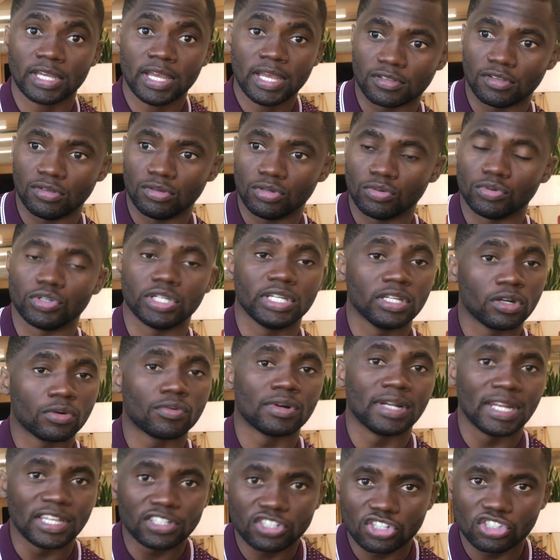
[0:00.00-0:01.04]
you in a
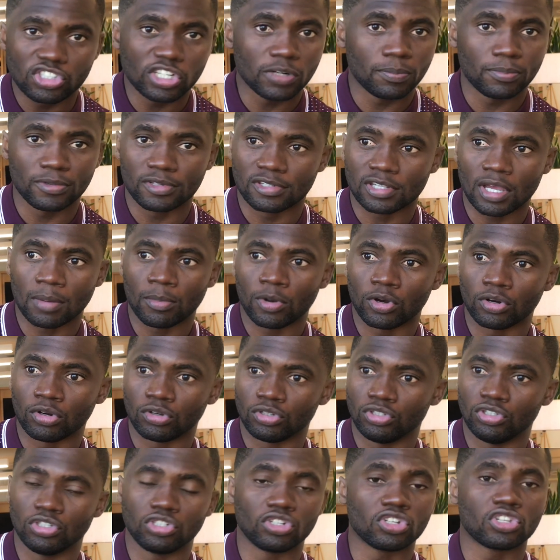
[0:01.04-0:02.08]
relationship with someone, or
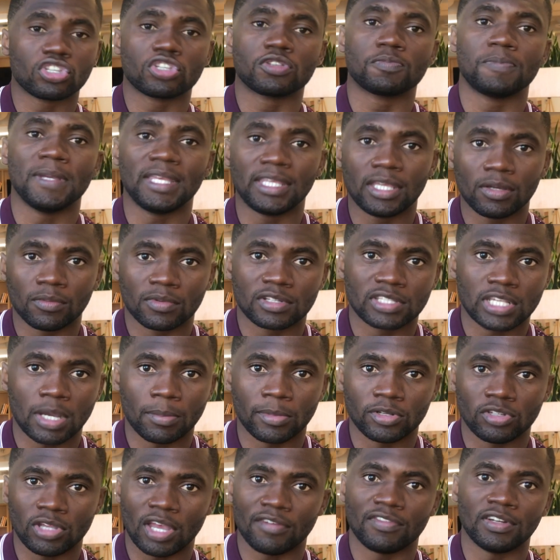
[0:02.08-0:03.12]
you're just speaking with
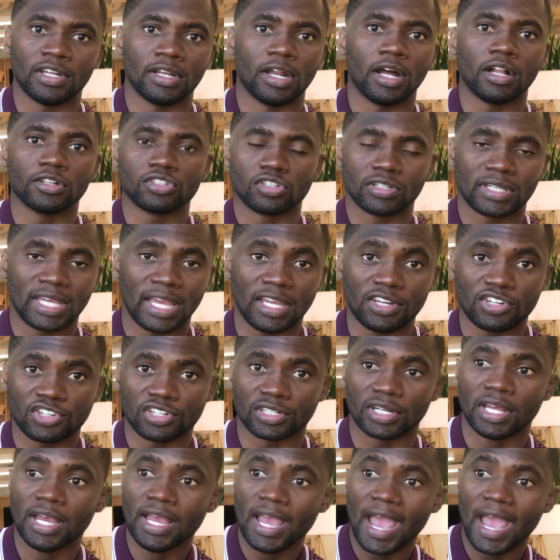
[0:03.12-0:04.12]
someone, you're having an altercation,